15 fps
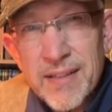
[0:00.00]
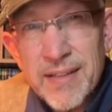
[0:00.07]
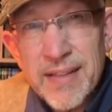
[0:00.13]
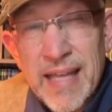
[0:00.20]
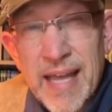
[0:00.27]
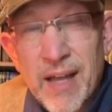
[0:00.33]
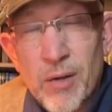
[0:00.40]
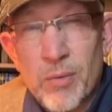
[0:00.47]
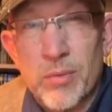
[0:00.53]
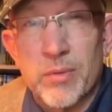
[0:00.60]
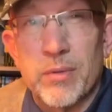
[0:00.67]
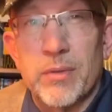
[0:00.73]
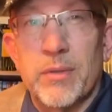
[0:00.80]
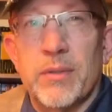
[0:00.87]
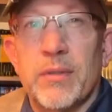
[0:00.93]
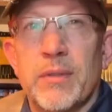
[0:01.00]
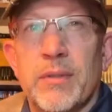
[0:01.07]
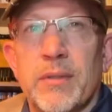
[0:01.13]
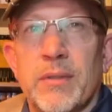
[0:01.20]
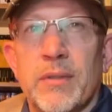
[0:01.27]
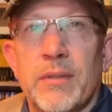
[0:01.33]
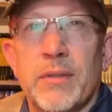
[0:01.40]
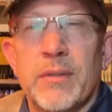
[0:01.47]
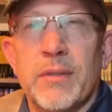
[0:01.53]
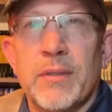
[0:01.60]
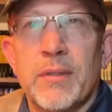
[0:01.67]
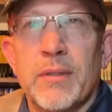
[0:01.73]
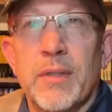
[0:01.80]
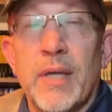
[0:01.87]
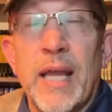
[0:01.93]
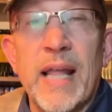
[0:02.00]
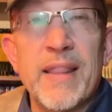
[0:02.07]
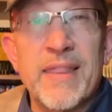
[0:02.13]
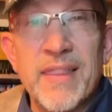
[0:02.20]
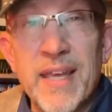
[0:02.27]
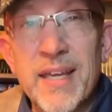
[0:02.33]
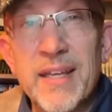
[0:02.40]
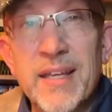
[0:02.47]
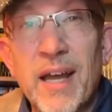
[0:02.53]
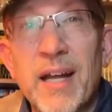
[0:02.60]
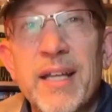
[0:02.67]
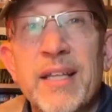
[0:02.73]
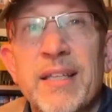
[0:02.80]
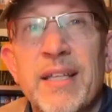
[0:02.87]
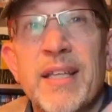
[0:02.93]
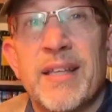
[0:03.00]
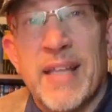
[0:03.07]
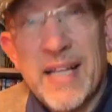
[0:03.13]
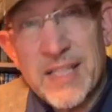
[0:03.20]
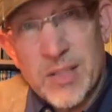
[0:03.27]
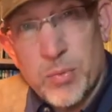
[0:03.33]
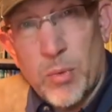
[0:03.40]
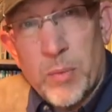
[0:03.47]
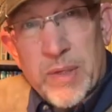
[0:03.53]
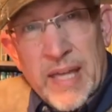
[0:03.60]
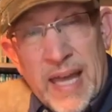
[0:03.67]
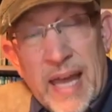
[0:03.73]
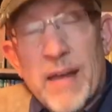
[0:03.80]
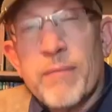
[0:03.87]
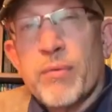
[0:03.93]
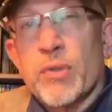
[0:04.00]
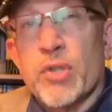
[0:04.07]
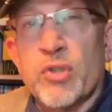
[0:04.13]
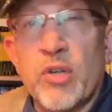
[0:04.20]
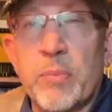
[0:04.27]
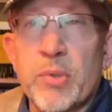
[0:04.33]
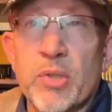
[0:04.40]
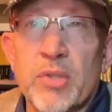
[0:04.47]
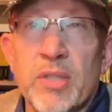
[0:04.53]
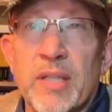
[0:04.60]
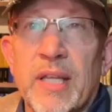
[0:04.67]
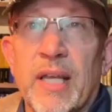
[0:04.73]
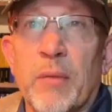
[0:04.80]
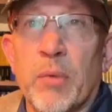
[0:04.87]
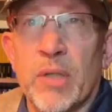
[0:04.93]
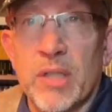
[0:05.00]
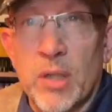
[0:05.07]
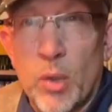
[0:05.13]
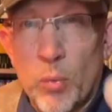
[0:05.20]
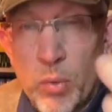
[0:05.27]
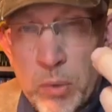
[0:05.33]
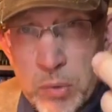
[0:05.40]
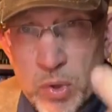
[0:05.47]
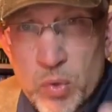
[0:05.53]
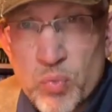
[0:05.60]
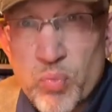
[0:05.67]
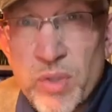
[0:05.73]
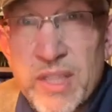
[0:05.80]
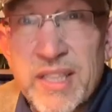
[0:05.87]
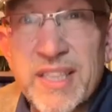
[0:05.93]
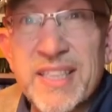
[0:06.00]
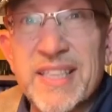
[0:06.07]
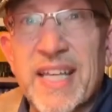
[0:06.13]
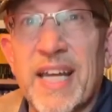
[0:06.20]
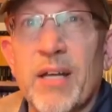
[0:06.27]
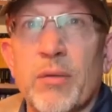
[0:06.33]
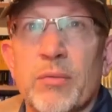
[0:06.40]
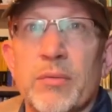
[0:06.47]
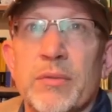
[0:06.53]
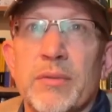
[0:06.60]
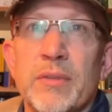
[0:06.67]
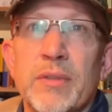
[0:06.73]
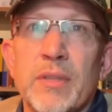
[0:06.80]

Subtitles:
down. And thank God he did. That's what we have for scripture today, what was written down.